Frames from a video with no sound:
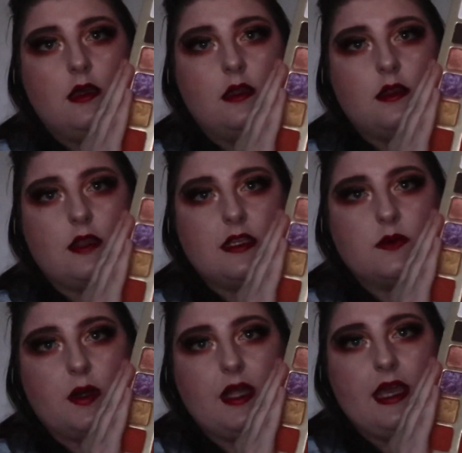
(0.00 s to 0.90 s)
this
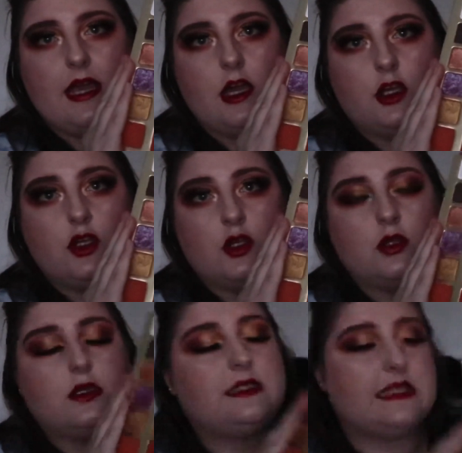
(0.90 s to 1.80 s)
one here,
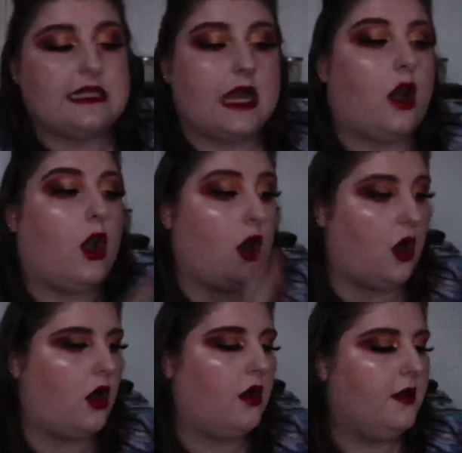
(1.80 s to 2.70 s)
did it a
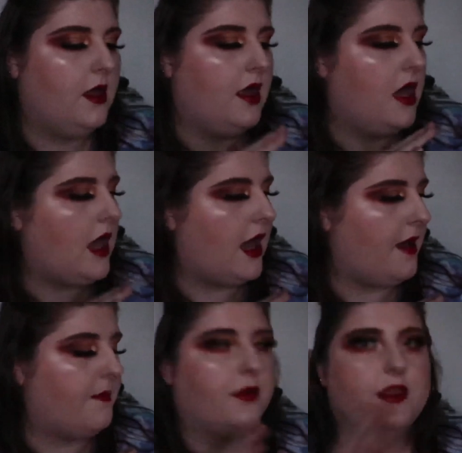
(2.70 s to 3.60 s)
lot,
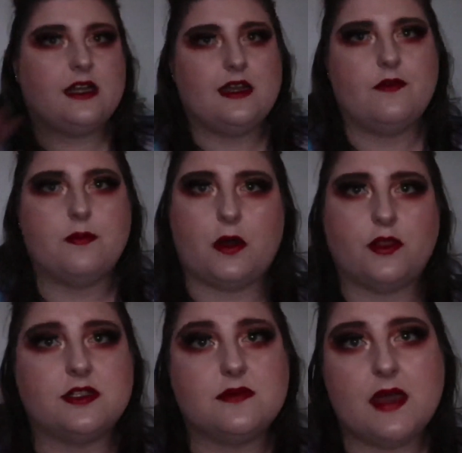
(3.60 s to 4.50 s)
but that never
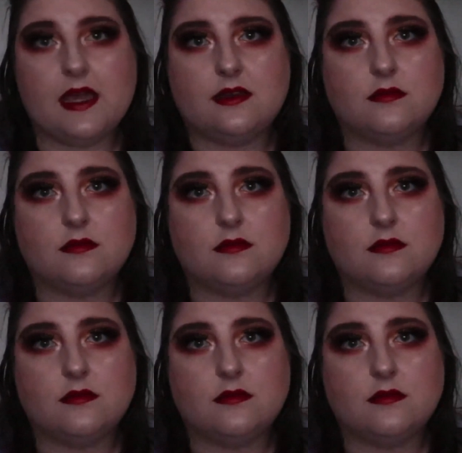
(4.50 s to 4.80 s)
bothers me.